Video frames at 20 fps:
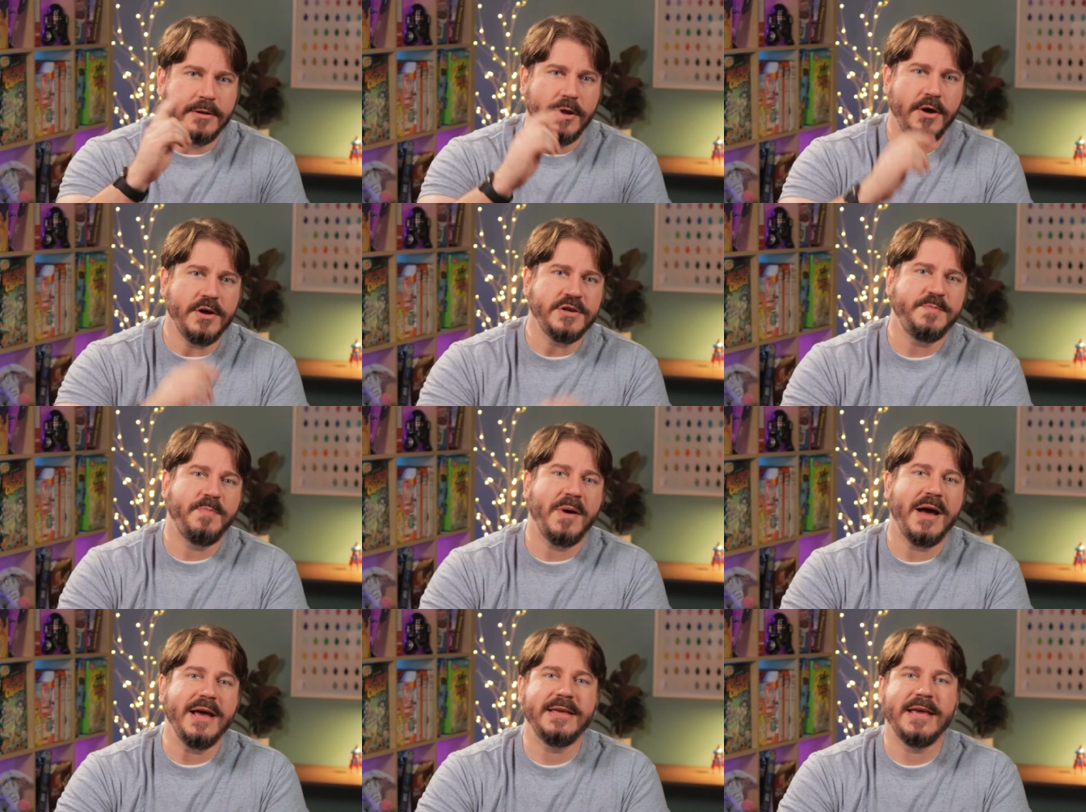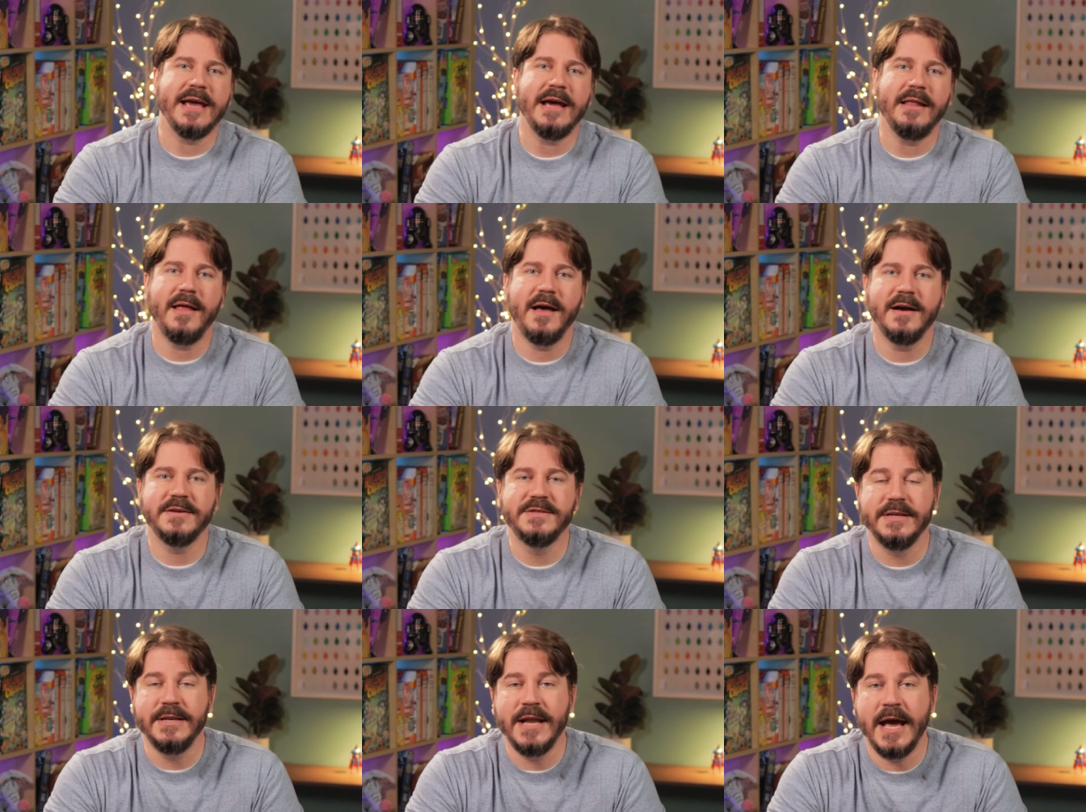Launched by
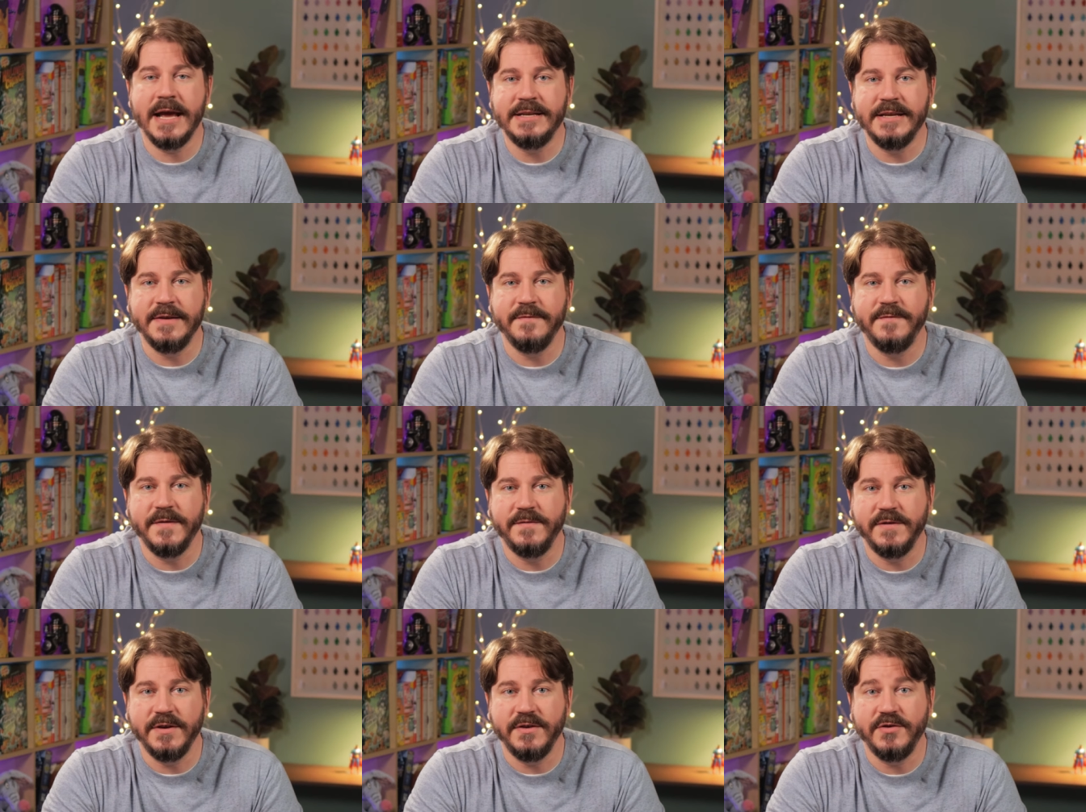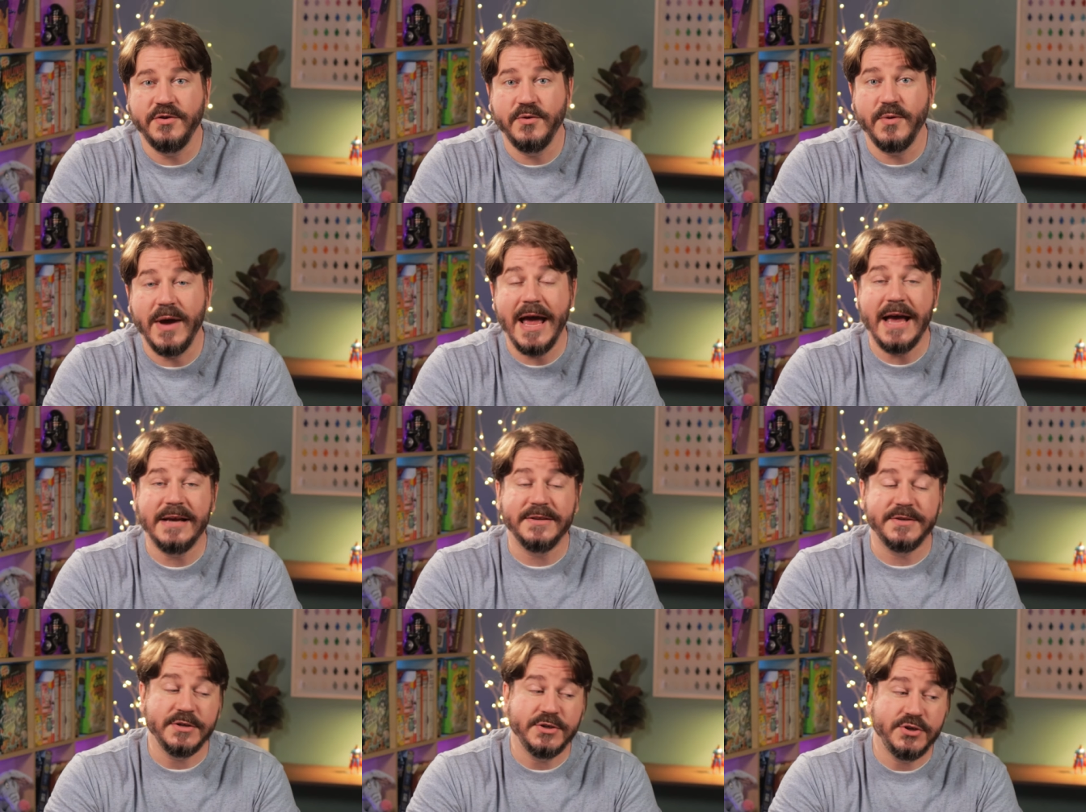Kellogg's in 1952
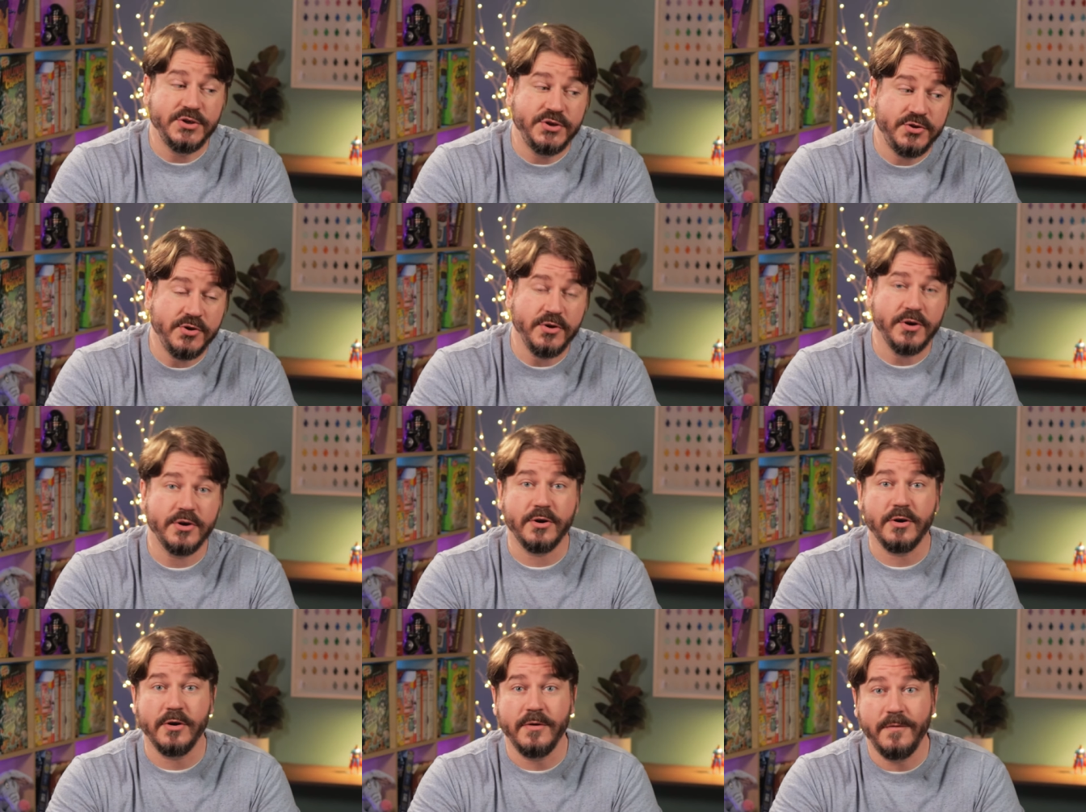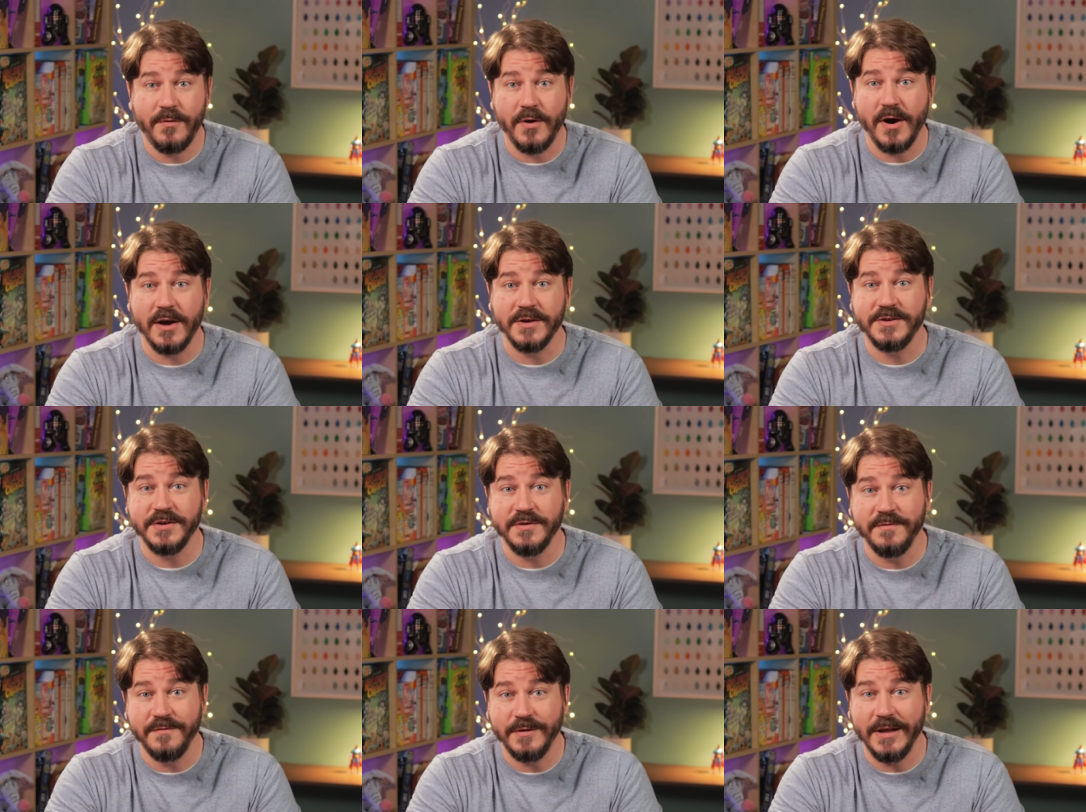as Sugar
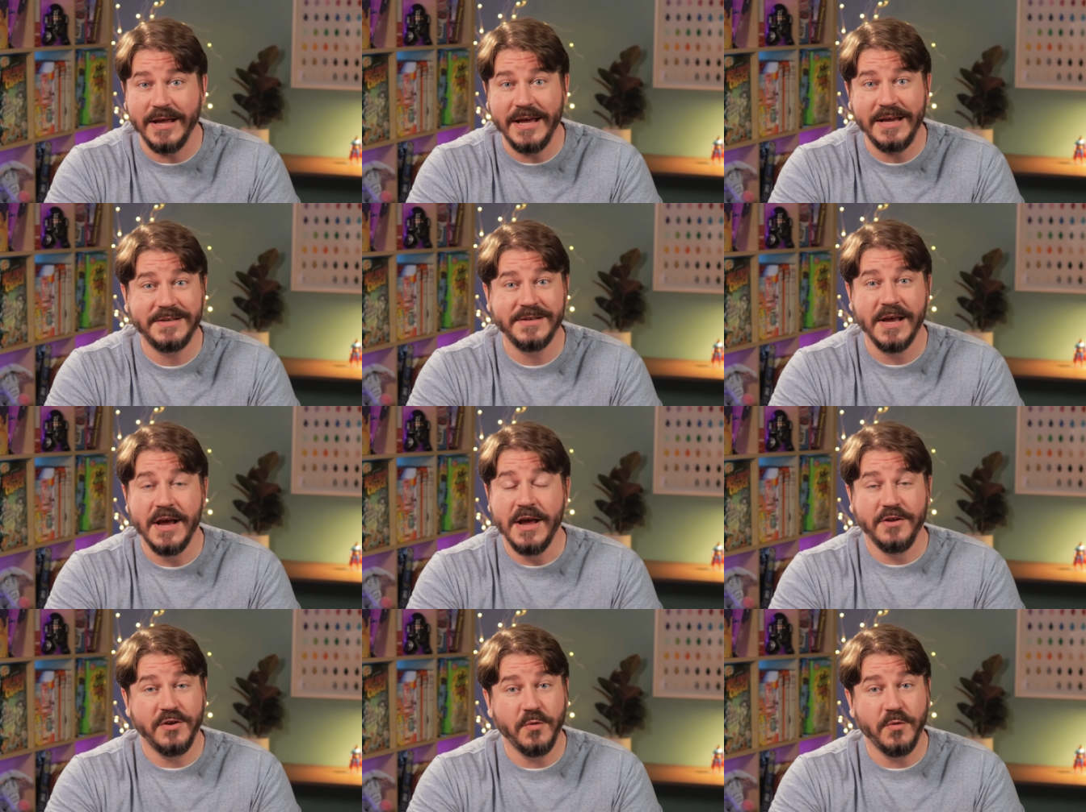Frosted Flakes,